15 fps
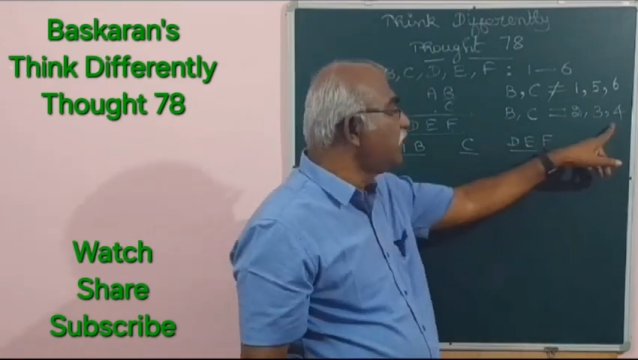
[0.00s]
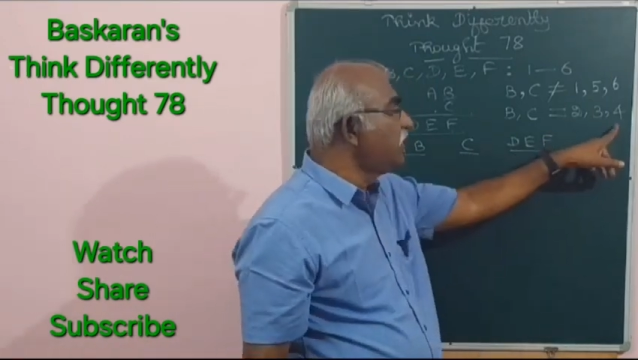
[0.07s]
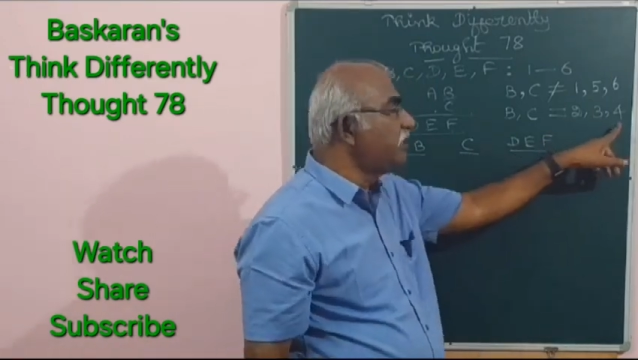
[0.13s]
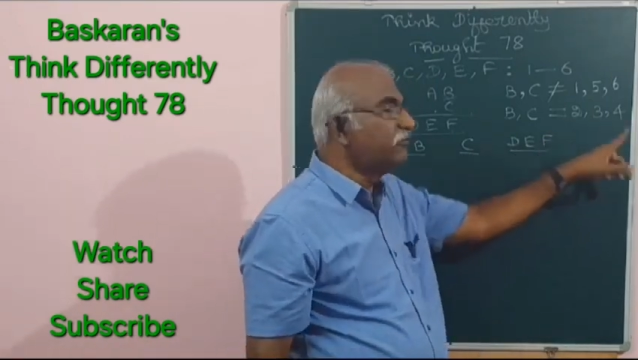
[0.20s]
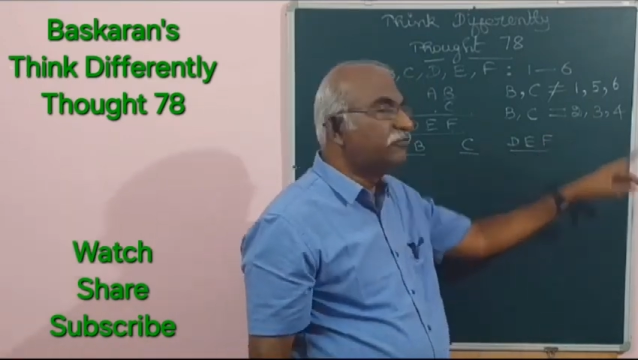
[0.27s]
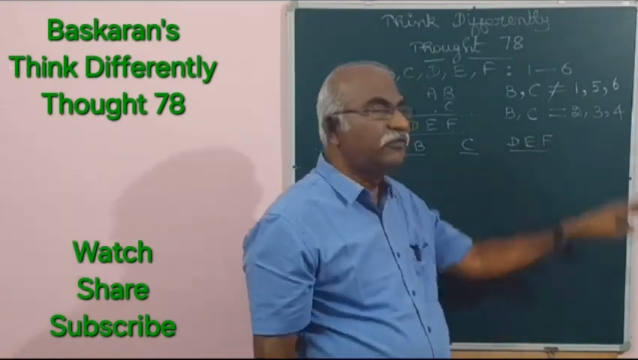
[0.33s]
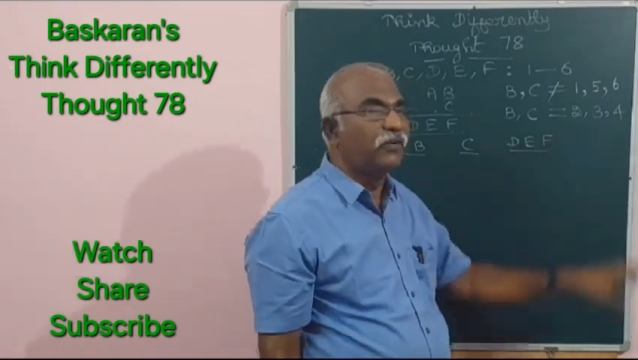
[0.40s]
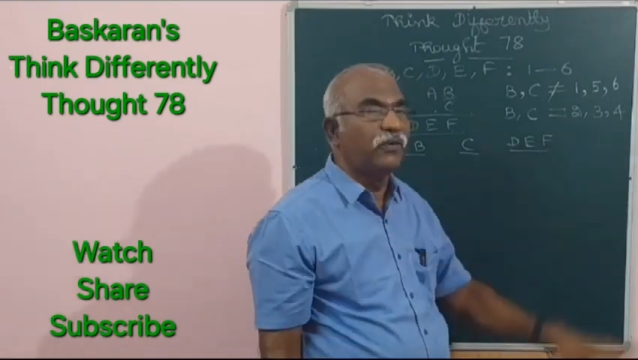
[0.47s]

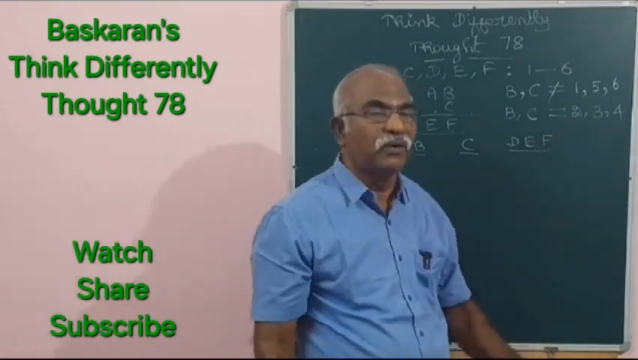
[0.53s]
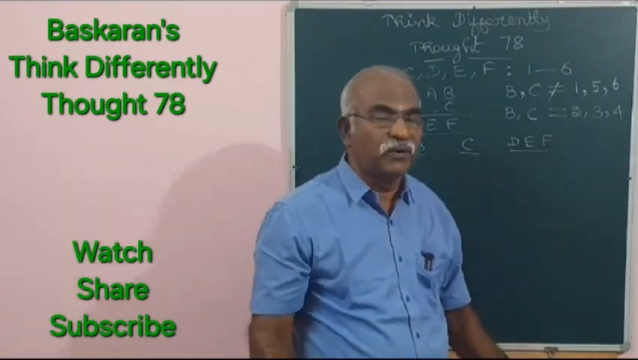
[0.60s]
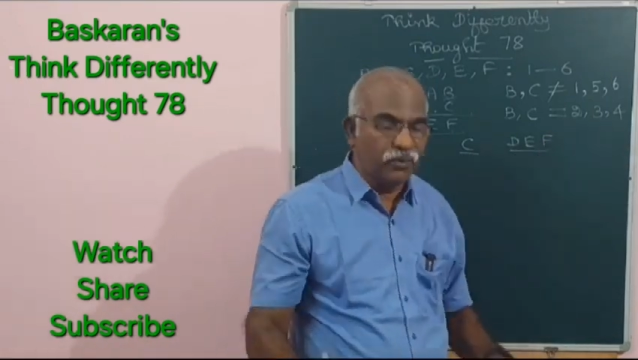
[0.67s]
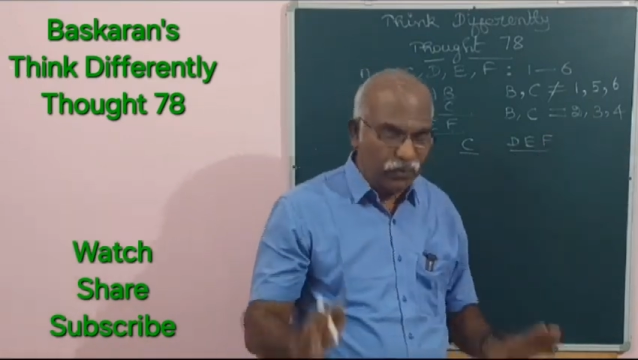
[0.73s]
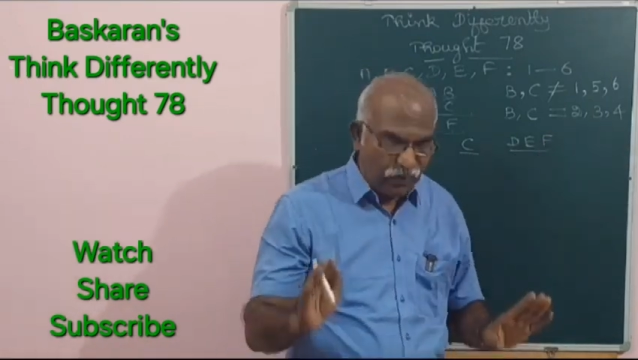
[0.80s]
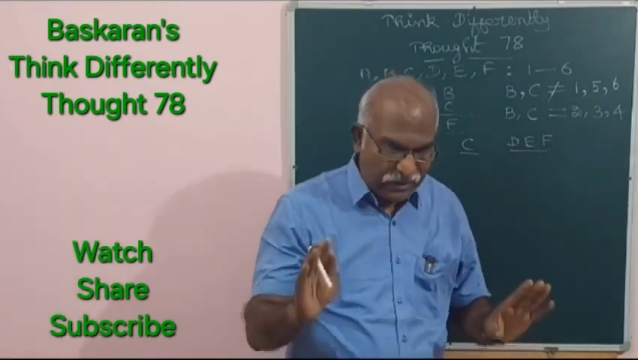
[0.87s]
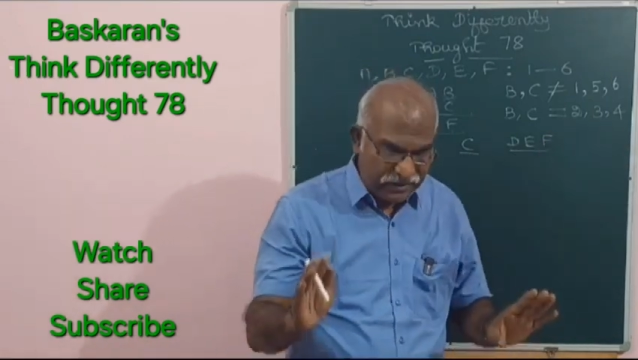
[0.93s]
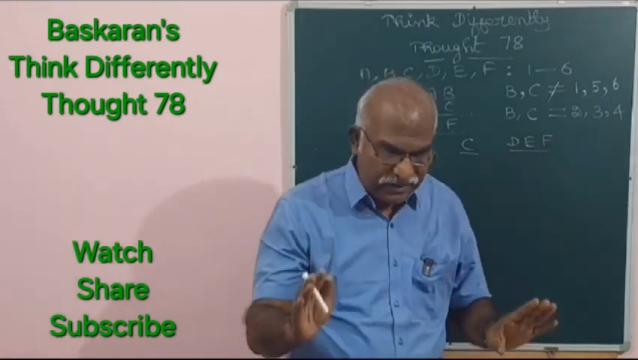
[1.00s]
3,
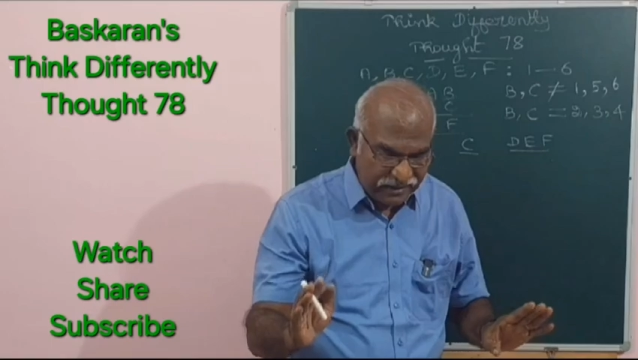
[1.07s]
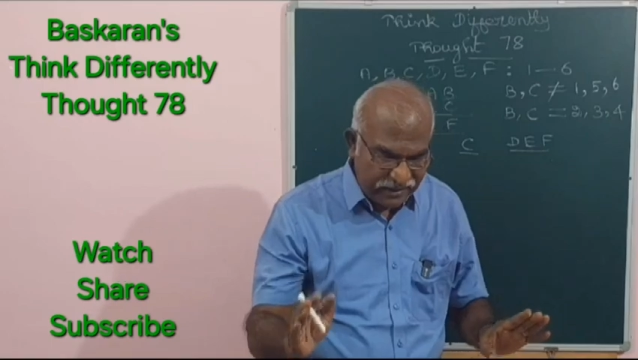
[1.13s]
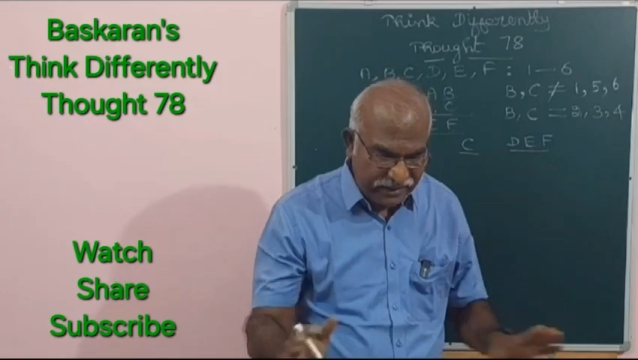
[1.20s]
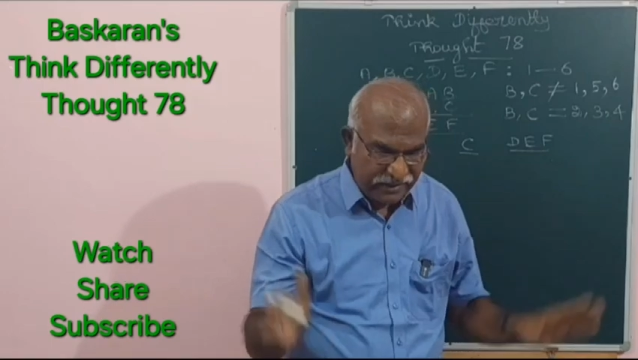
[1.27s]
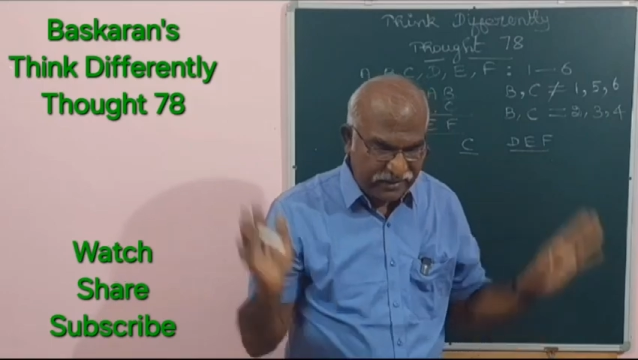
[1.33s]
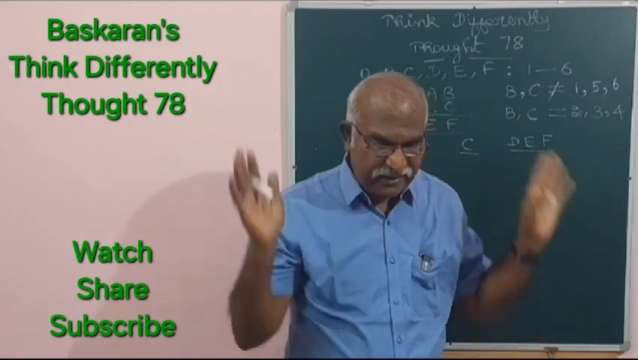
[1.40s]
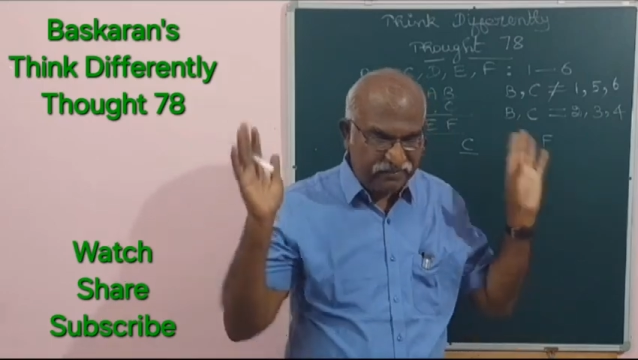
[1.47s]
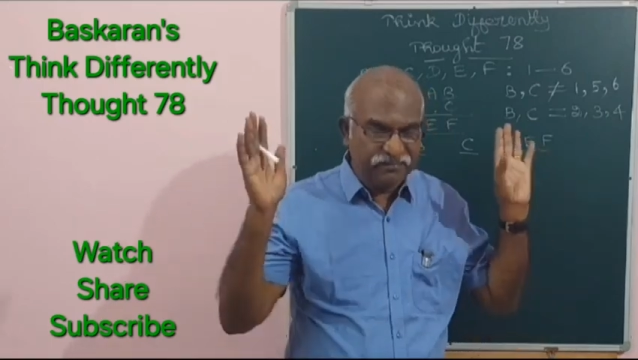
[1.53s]
4
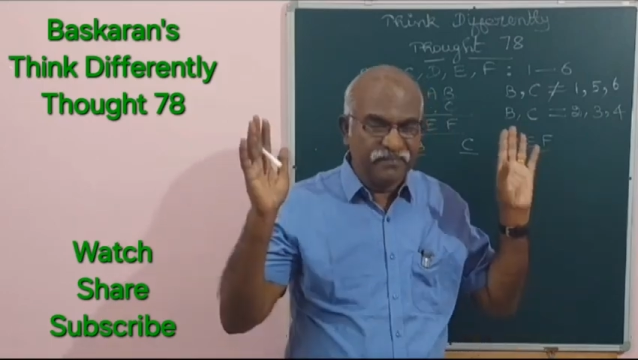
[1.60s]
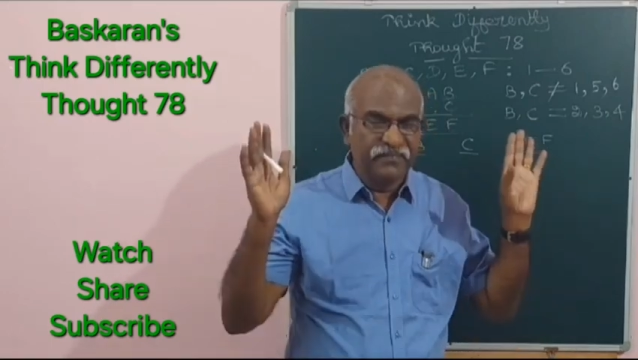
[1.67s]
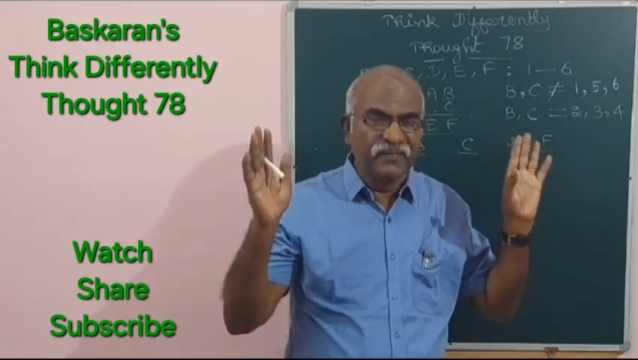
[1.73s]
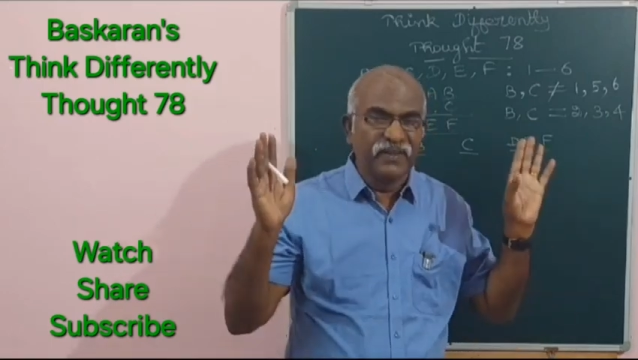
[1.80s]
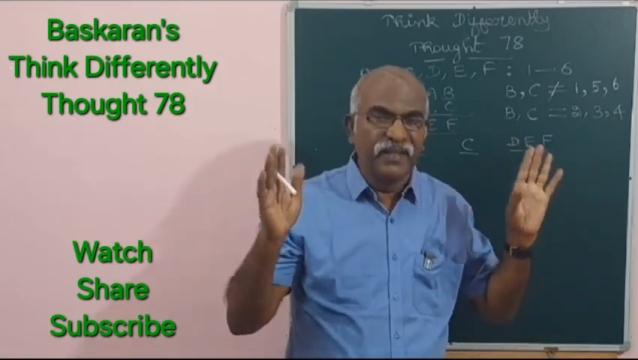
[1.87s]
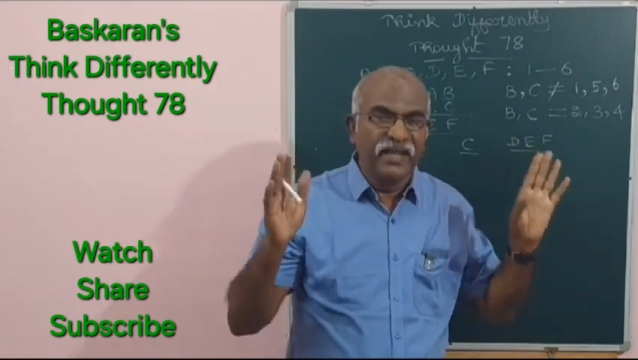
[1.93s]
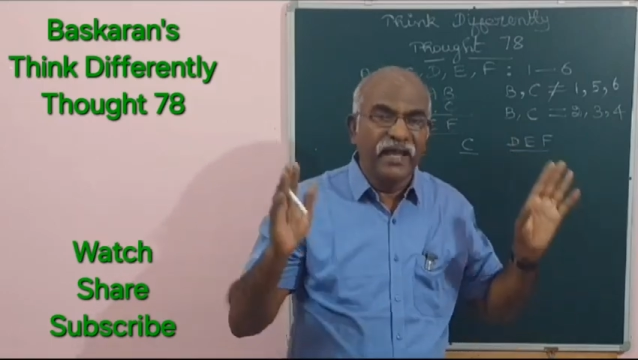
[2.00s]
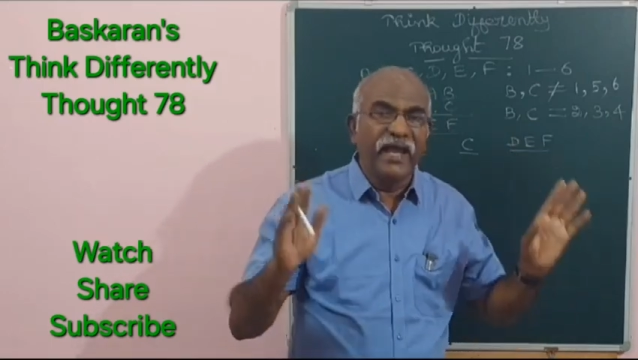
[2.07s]
only.
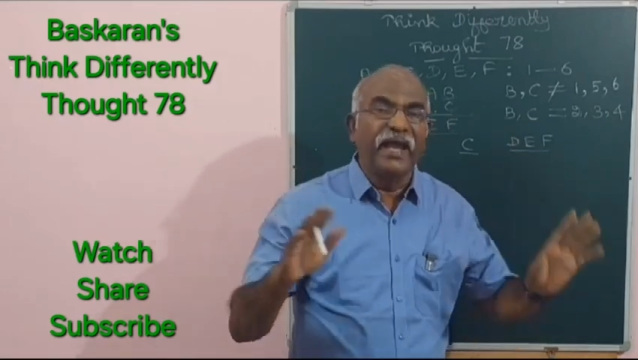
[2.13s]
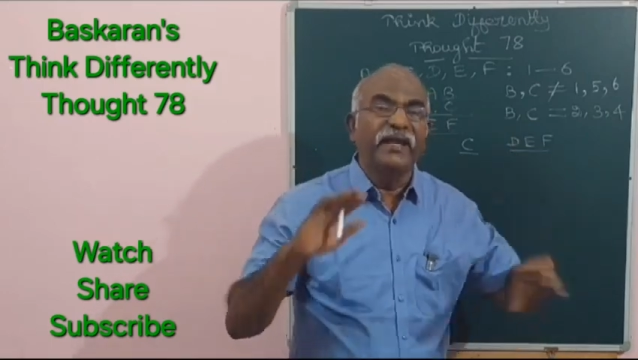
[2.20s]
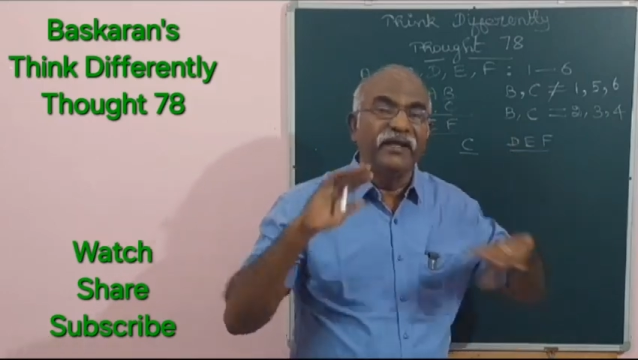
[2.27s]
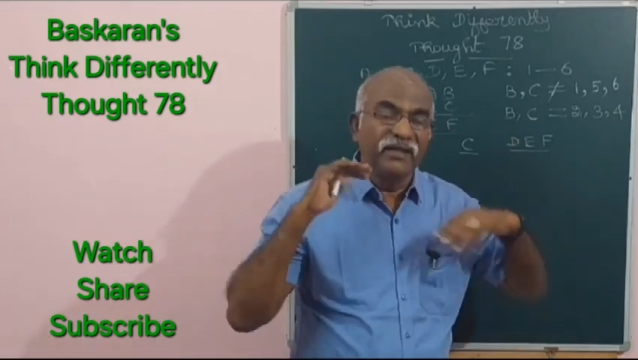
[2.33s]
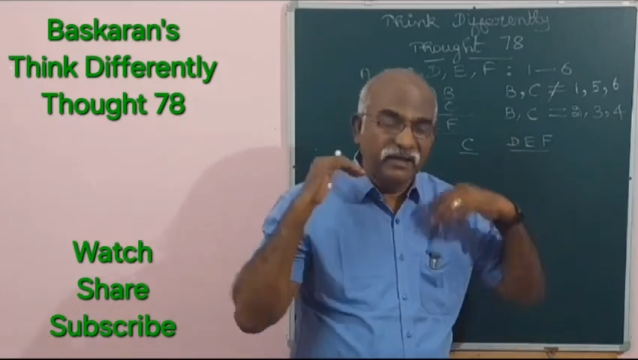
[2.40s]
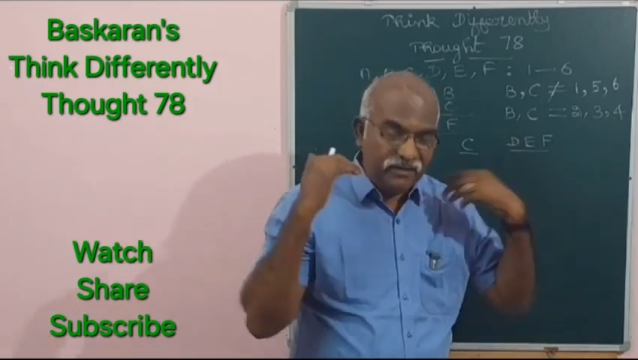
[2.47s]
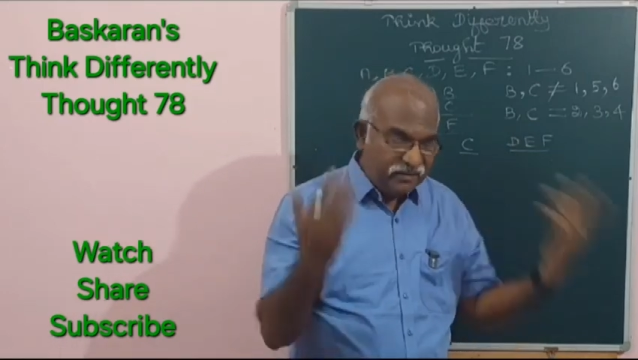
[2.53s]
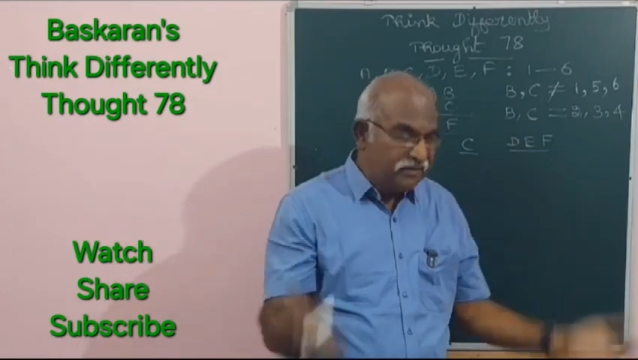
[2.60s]

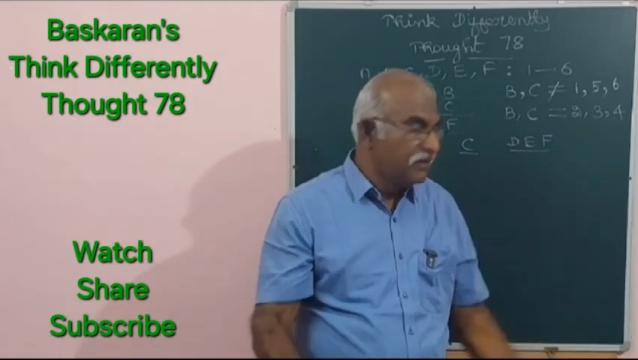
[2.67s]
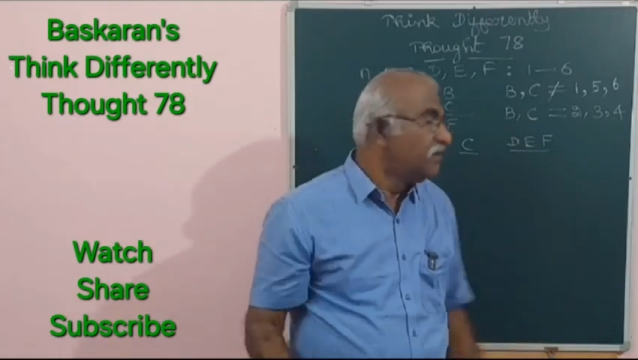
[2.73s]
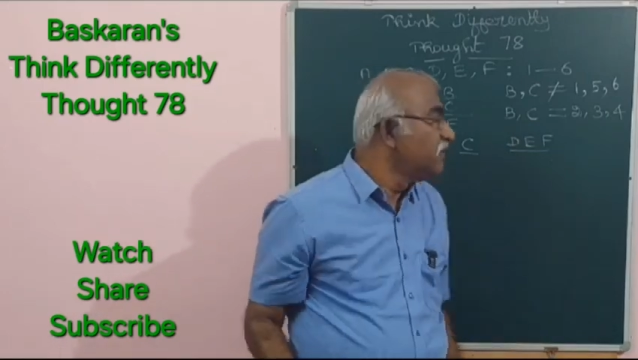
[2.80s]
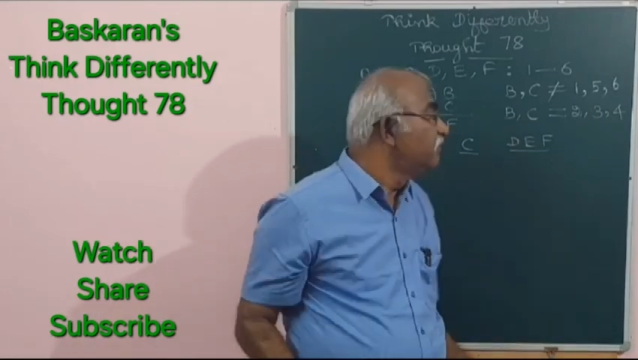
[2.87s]
And